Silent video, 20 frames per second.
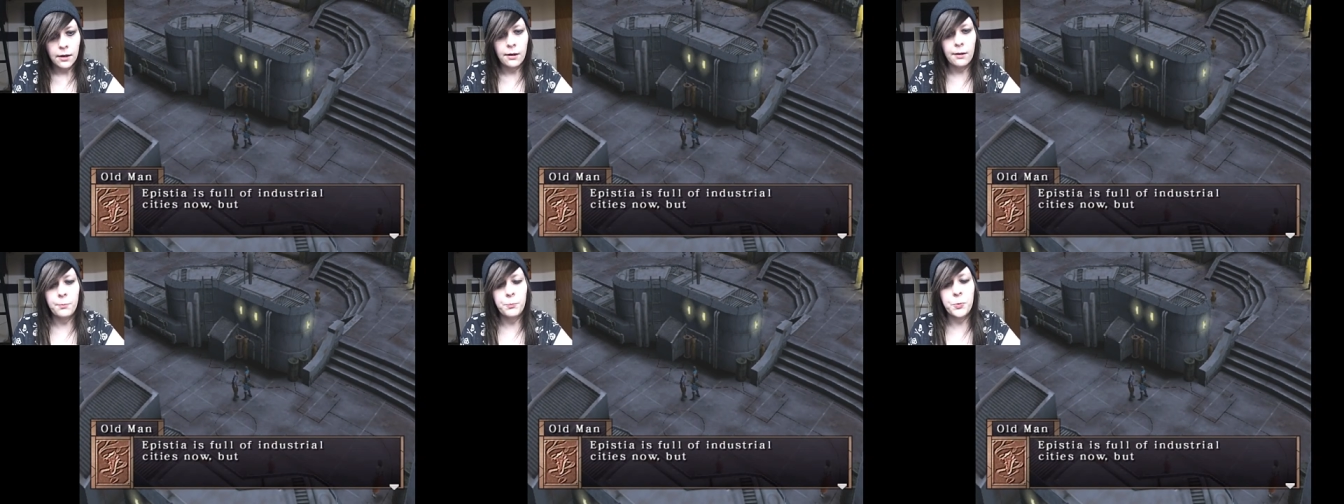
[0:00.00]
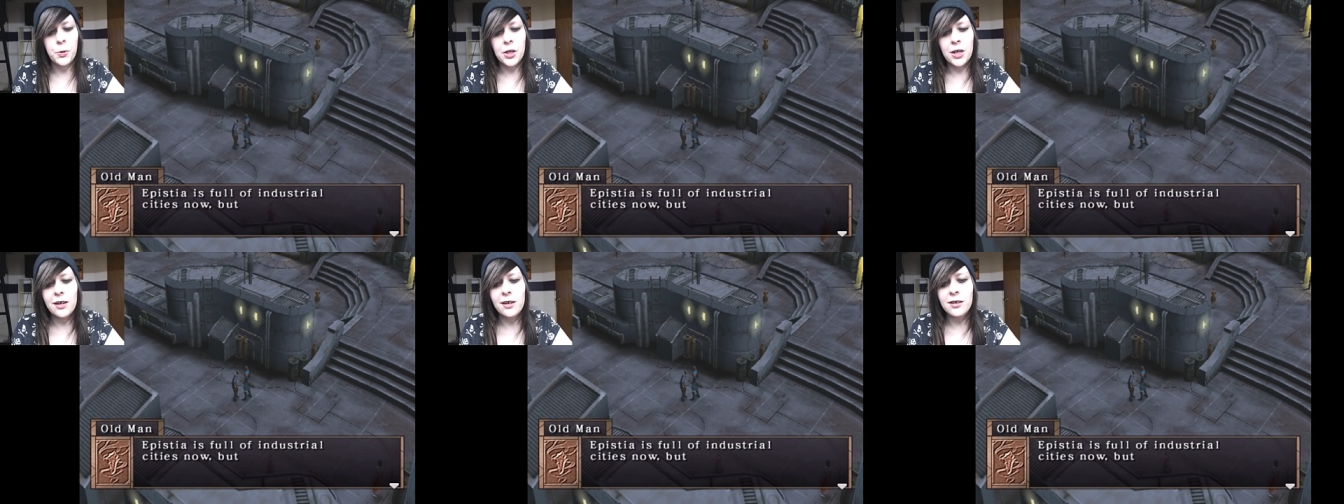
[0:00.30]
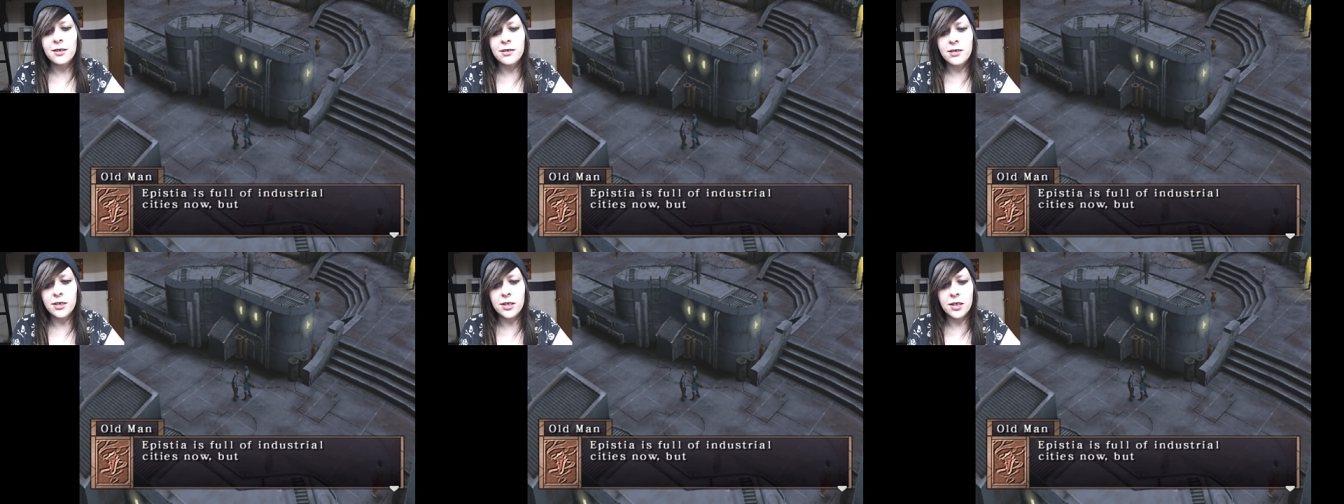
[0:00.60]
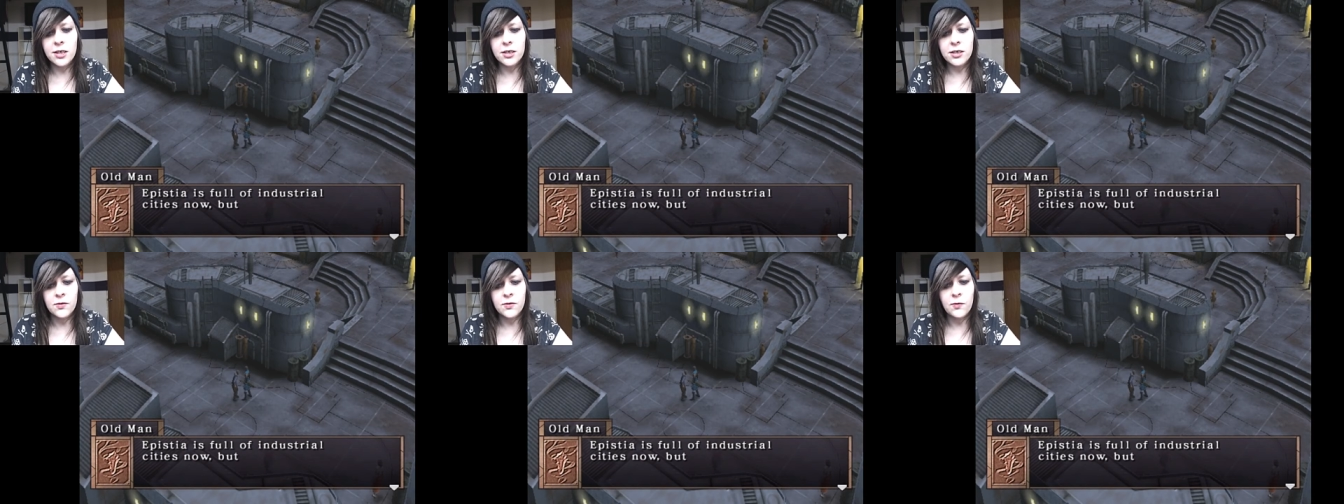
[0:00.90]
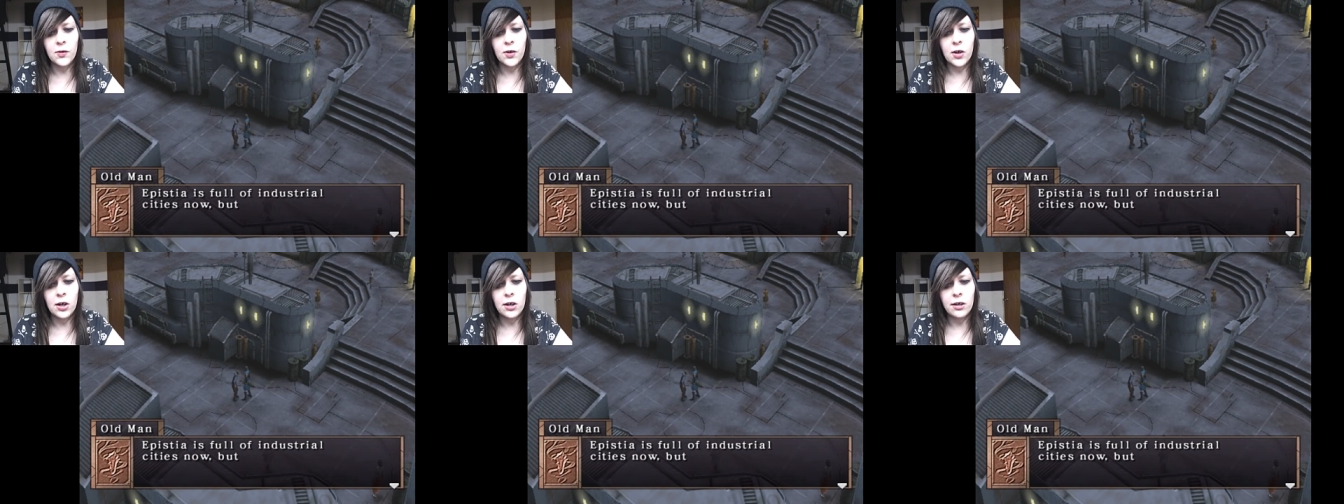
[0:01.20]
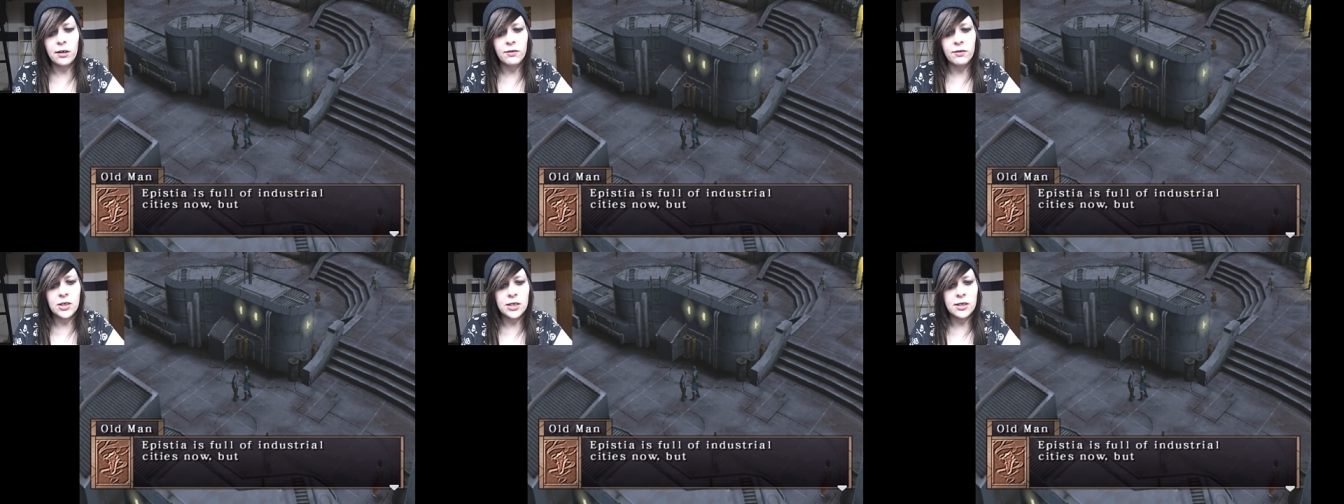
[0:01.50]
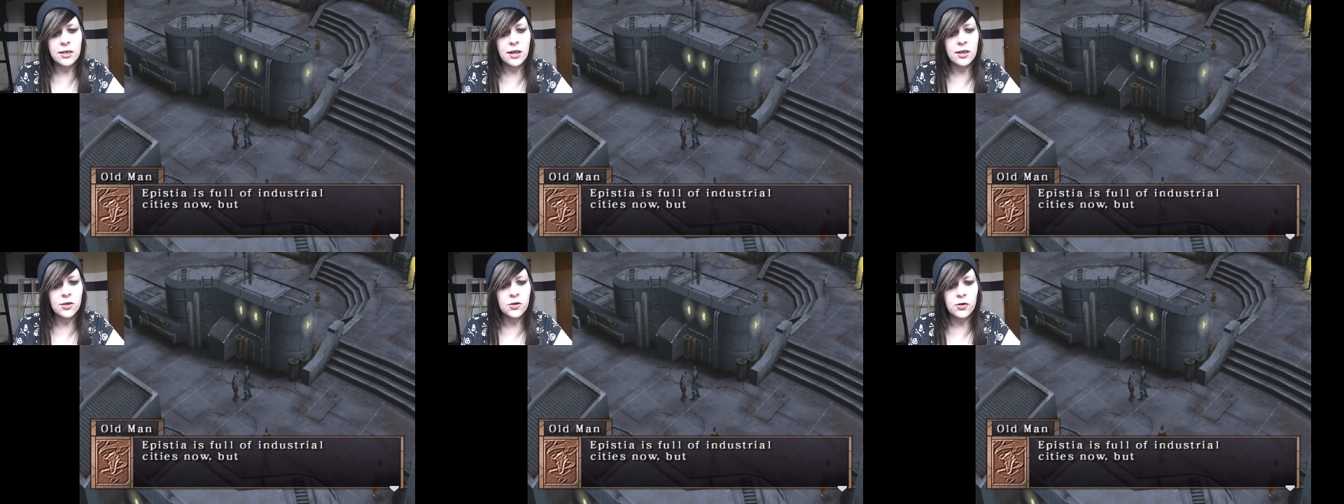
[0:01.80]
Peace, there is full of
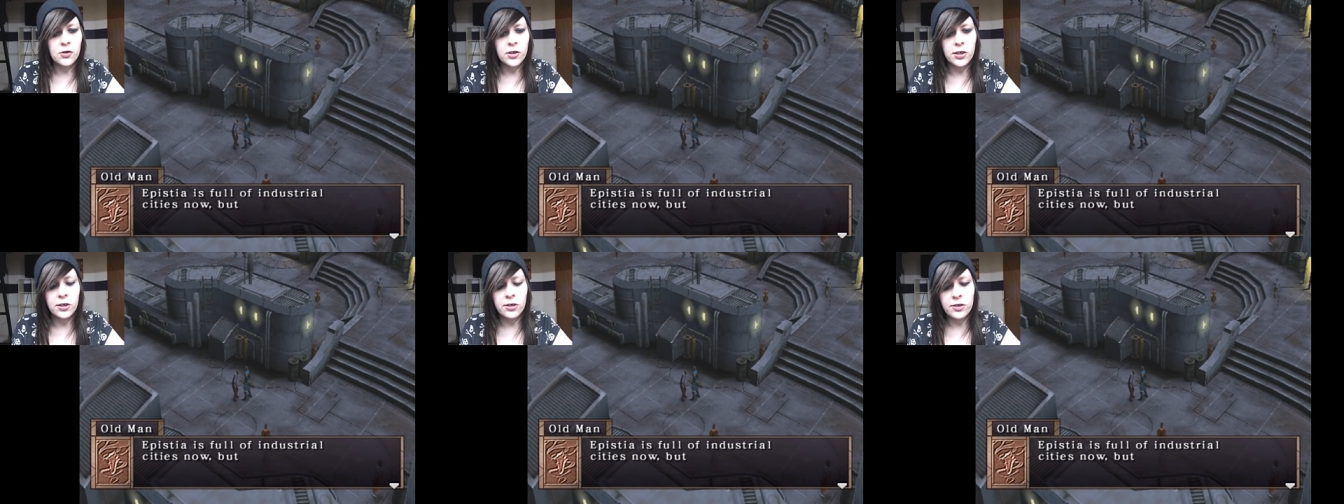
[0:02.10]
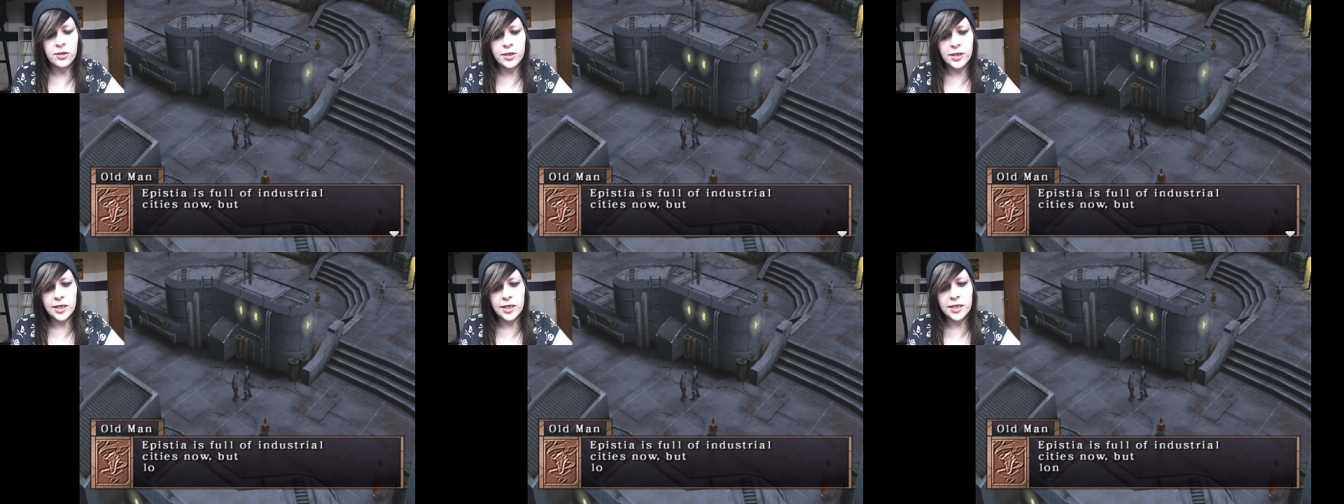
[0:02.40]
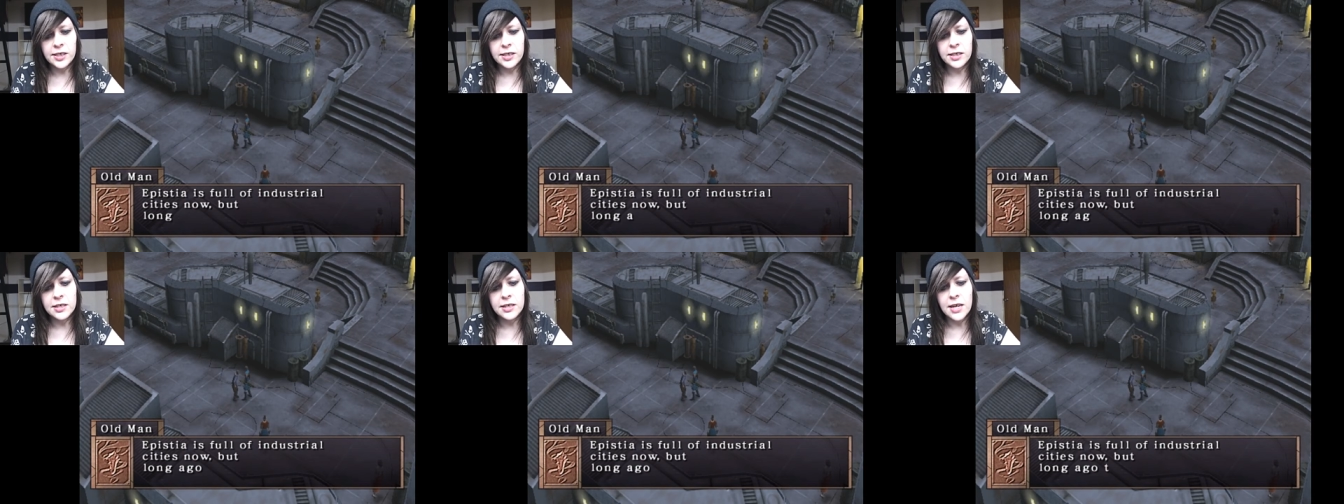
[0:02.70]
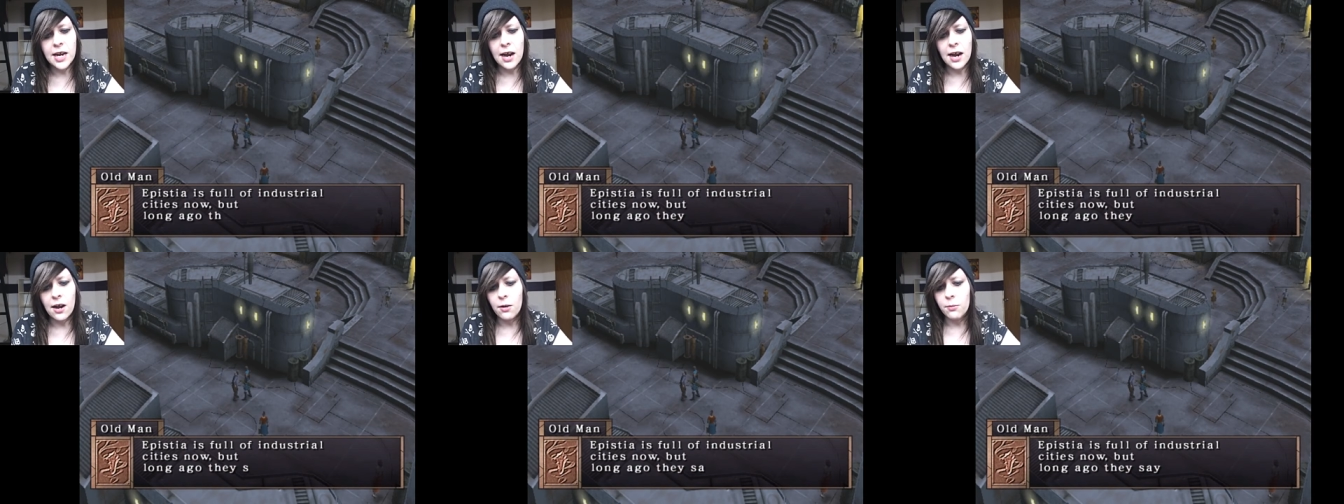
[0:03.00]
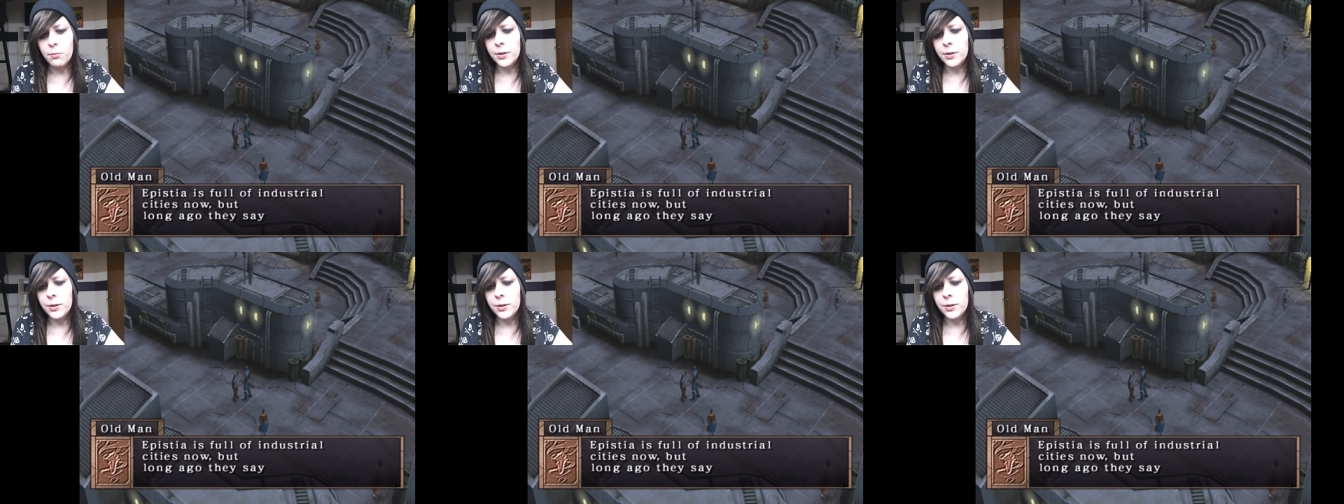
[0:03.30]
industrial cities now,